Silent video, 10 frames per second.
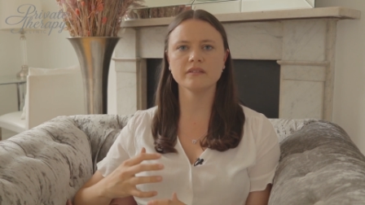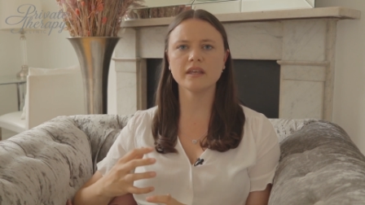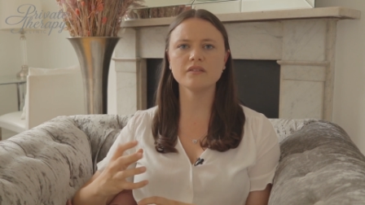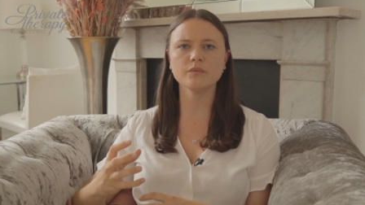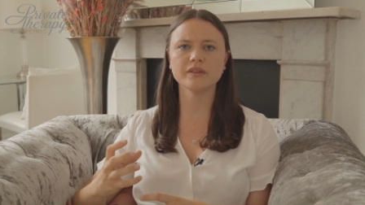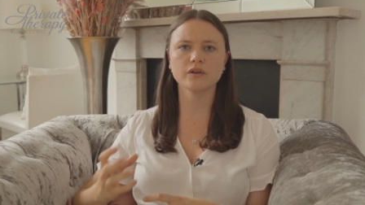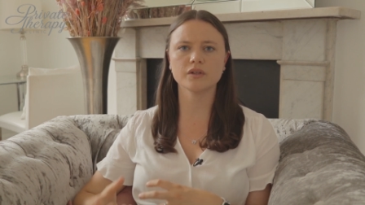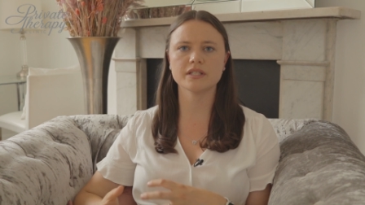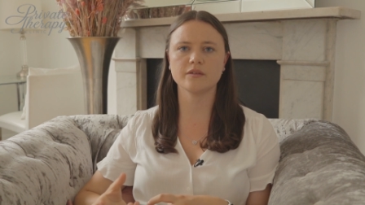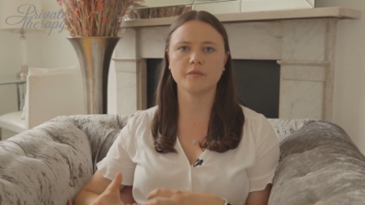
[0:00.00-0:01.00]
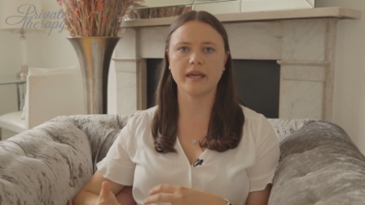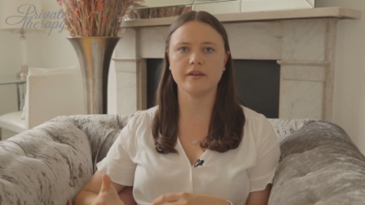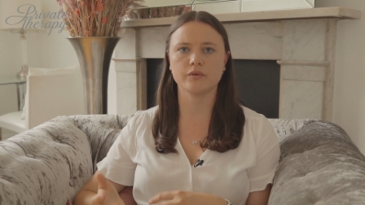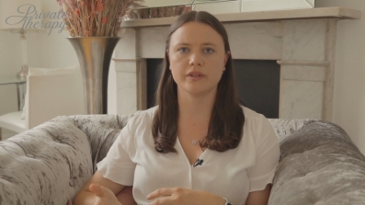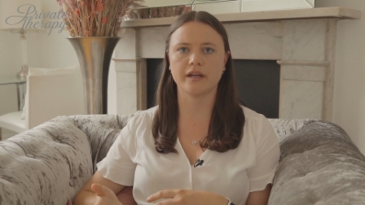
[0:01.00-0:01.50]
Then with cognitive
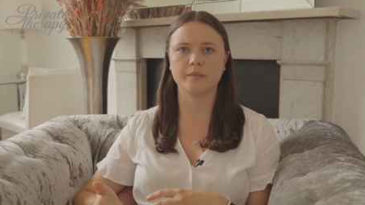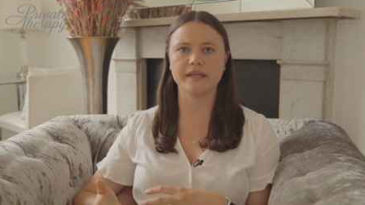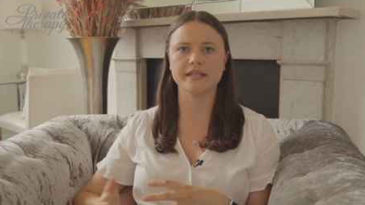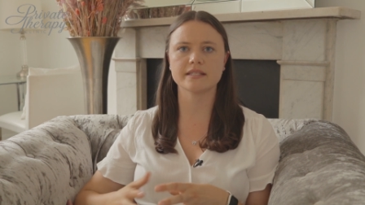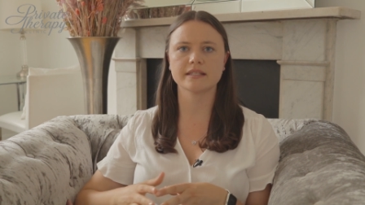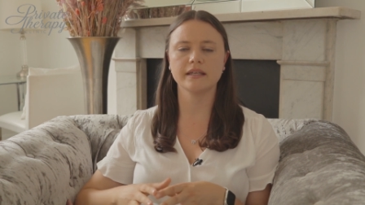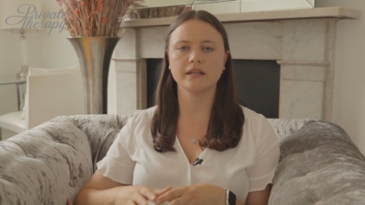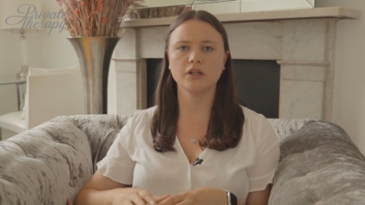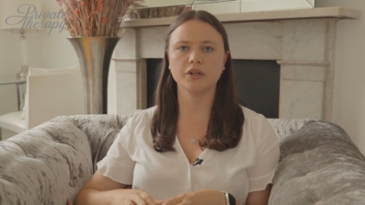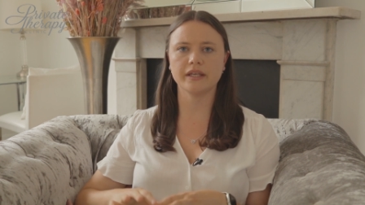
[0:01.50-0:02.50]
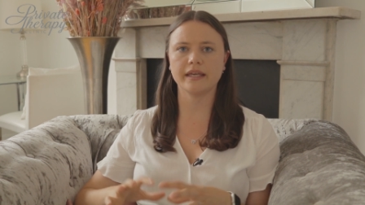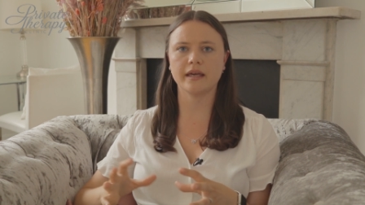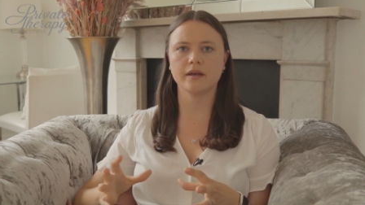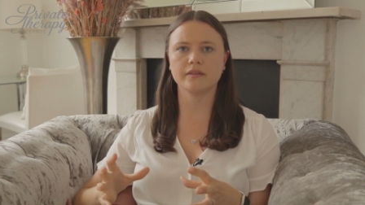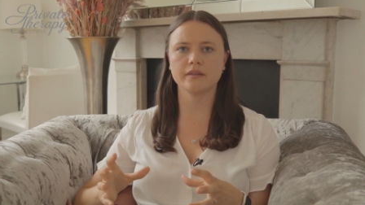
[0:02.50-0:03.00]
behavioural therapy, it's looking
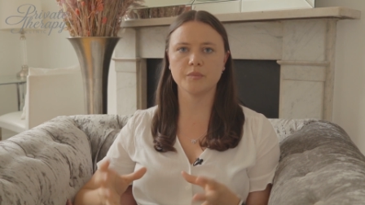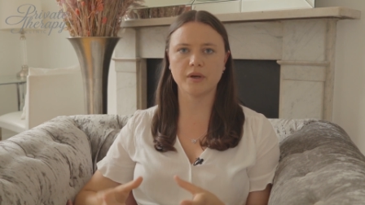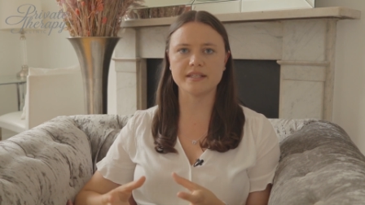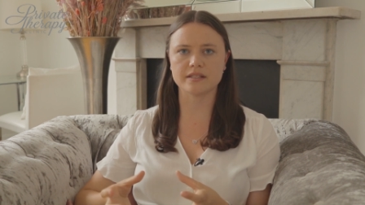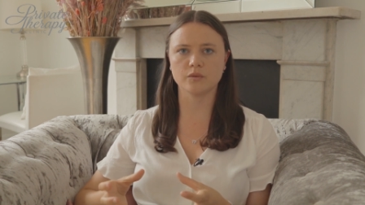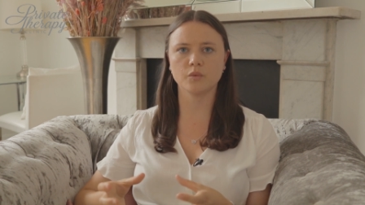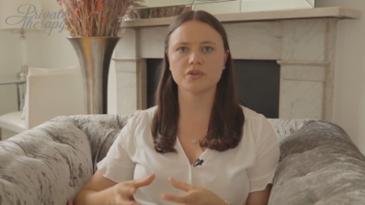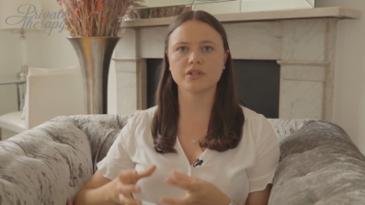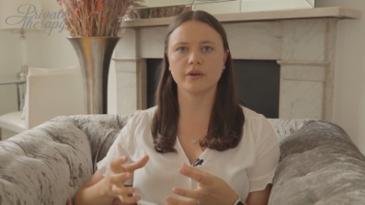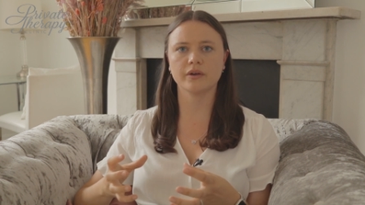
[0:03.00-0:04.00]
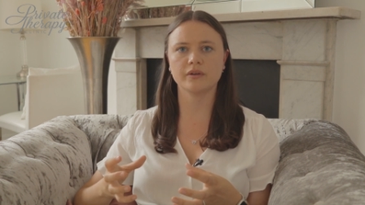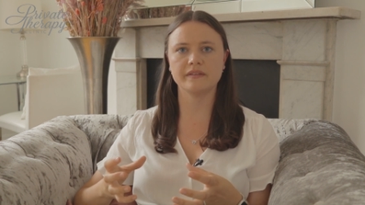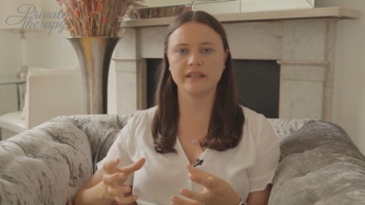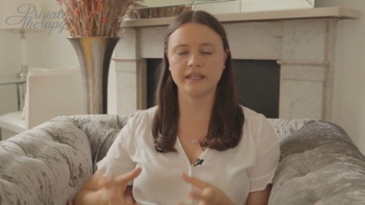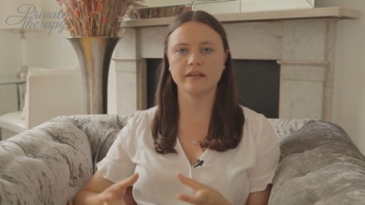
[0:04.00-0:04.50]
at the present, what's going on in
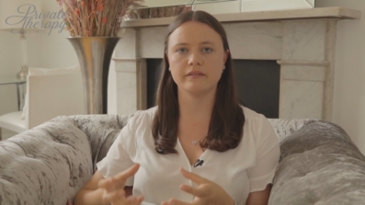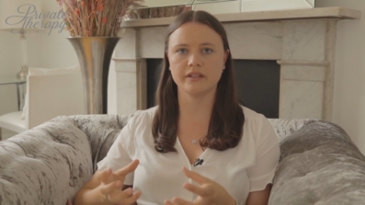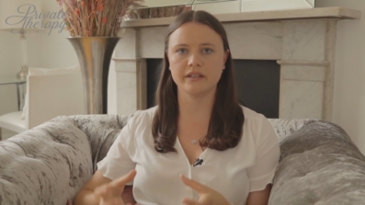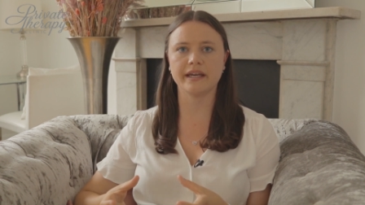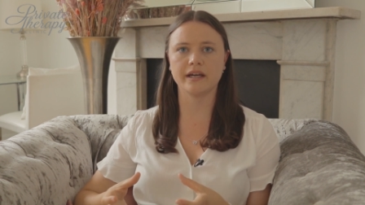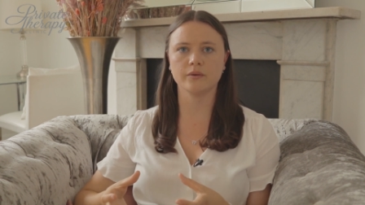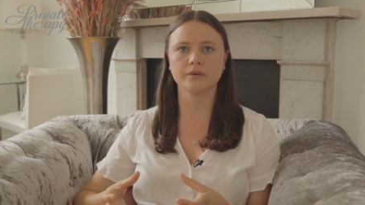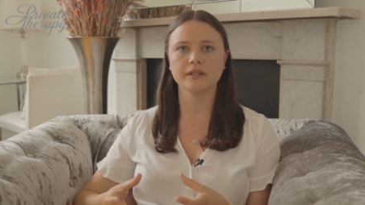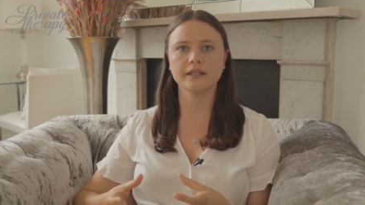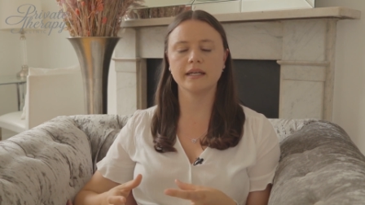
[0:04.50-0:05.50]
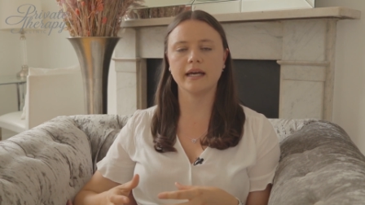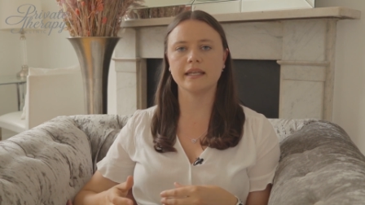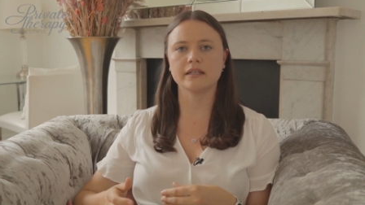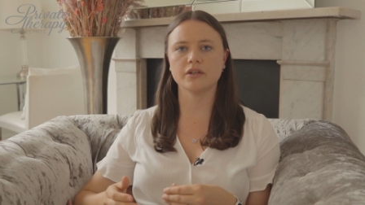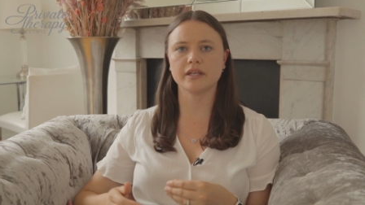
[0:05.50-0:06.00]
the here and the now,
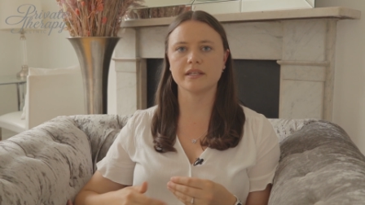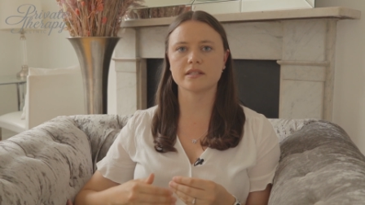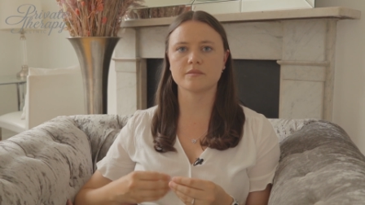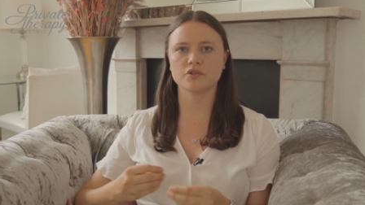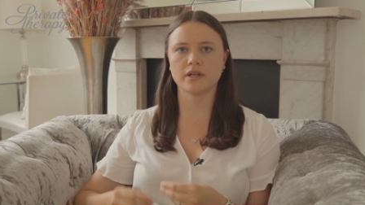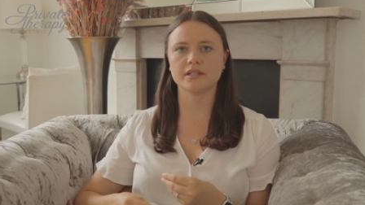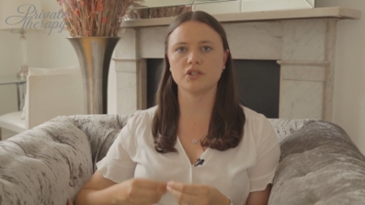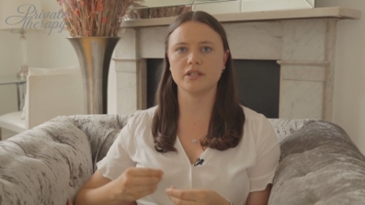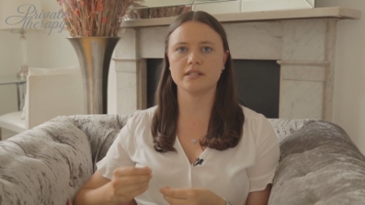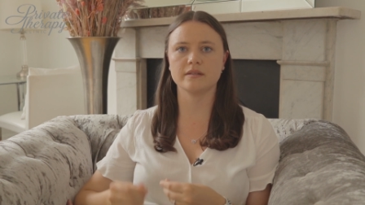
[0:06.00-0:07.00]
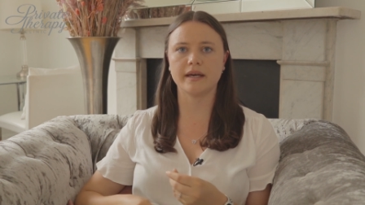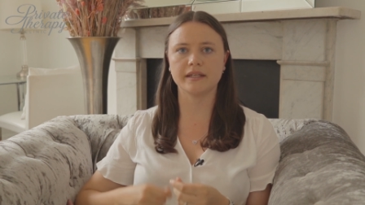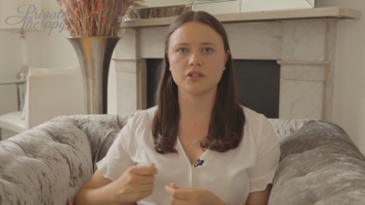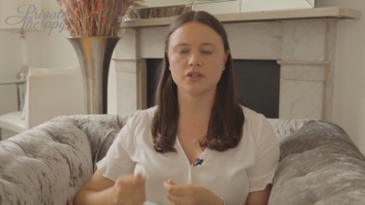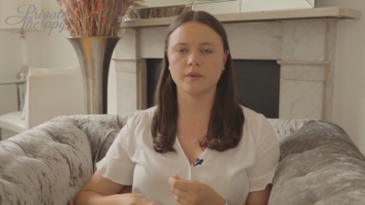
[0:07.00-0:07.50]
and looking at some strategies to
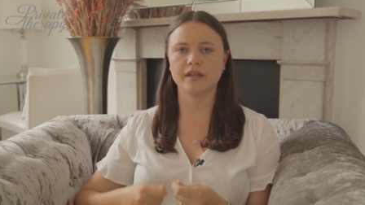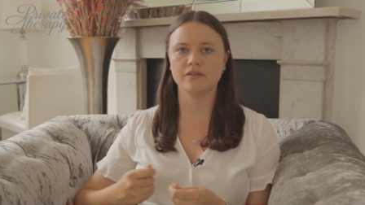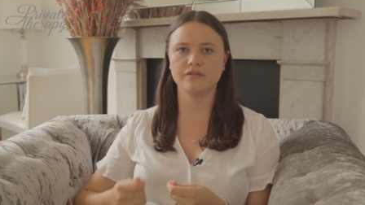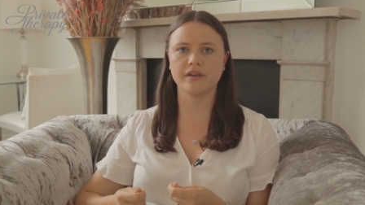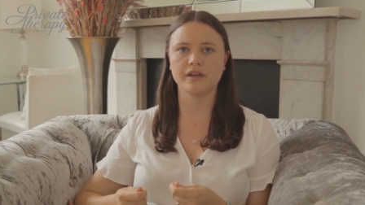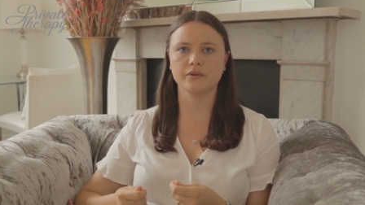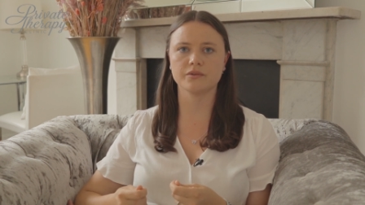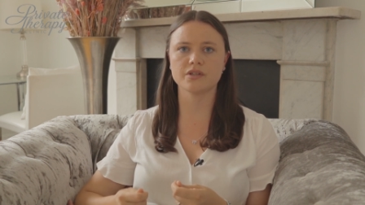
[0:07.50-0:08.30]
manage the way you feel.